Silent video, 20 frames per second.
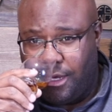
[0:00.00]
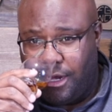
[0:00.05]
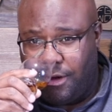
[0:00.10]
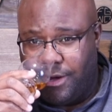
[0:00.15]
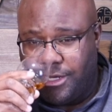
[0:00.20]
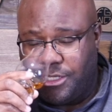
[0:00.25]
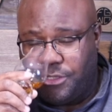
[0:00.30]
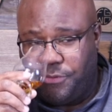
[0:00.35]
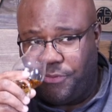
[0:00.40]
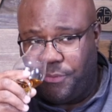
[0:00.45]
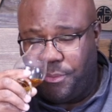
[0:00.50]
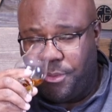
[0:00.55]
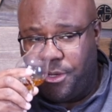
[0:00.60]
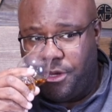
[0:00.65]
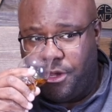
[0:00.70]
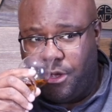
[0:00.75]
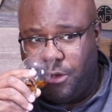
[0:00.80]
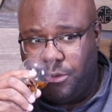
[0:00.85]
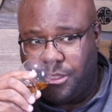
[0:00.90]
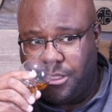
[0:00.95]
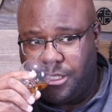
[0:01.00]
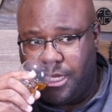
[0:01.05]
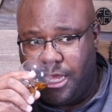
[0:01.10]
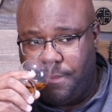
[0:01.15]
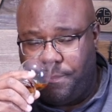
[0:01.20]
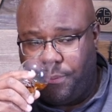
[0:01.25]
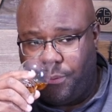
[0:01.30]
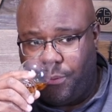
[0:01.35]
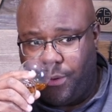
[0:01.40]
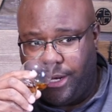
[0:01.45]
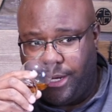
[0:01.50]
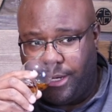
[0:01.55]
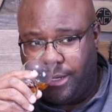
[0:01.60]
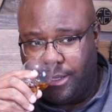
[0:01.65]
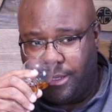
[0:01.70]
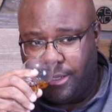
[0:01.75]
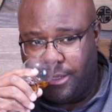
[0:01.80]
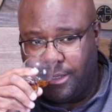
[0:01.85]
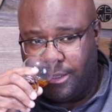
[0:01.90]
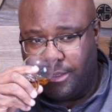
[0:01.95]
All right, so from a nose standpoint,
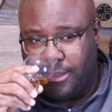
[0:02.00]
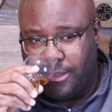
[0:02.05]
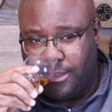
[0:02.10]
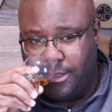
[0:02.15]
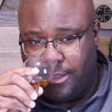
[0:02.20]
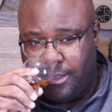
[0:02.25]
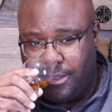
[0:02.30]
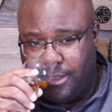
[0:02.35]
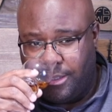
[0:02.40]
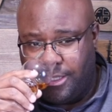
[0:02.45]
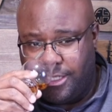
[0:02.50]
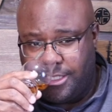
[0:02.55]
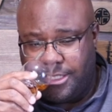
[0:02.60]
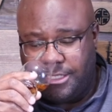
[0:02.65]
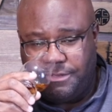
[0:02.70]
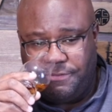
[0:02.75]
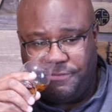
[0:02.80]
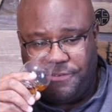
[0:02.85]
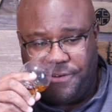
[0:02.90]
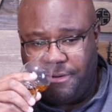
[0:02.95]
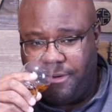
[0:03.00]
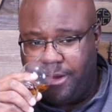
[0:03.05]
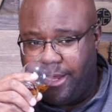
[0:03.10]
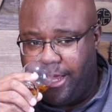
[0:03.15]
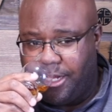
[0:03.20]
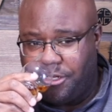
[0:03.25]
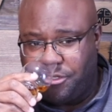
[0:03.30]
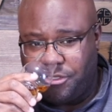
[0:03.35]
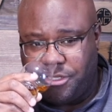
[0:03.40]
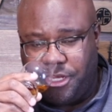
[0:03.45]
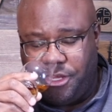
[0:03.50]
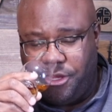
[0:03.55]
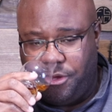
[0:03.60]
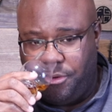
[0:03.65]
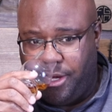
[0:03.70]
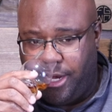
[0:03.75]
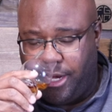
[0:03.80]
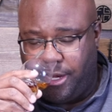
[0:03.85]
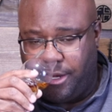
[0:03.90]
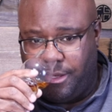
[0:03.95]
this is a very interesting,
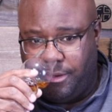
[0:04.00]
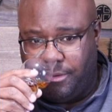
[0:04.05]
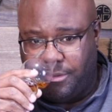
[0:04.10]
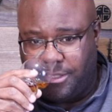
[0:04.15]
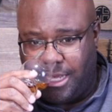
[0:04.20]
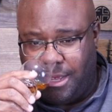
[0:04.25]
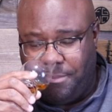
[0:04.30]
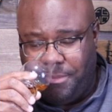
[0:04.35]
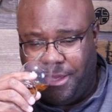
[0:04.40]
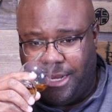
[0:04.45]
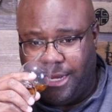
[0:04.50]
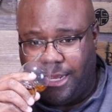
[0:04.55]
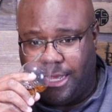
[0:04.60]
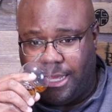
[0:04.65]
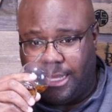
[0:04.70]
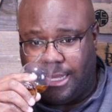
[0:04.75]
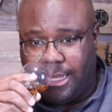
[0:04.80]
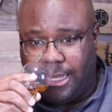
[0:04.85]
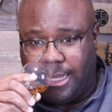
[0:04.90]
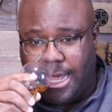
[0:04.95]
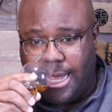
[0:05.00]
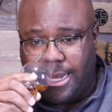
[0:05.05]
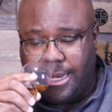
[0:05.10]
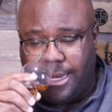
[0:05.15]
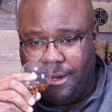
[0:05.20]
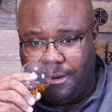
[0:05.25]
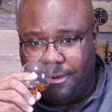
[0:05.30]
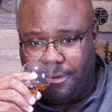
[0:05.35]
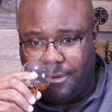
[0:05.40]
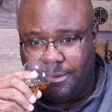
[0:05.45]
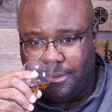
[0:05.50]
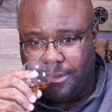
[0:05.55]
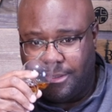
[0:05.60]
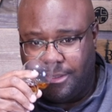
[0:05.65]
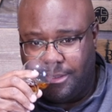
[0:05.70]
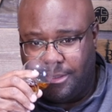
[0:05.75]
unique nose. I'm getting a lot here.